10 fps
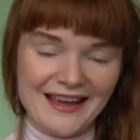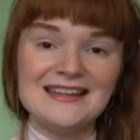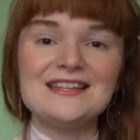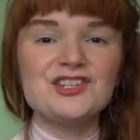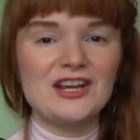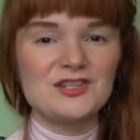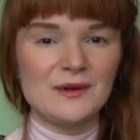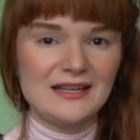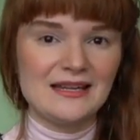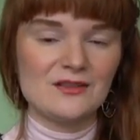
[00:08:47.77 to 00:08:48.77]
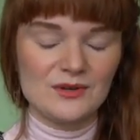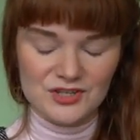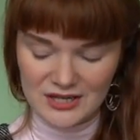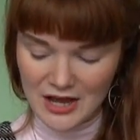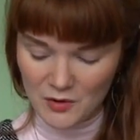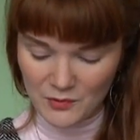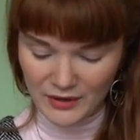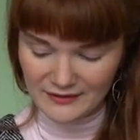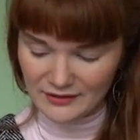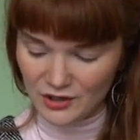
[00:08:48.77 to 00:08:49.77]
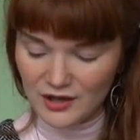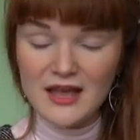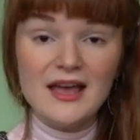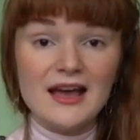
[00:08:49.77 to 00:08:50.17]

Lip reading: I did change my needle, which did help quite a lot.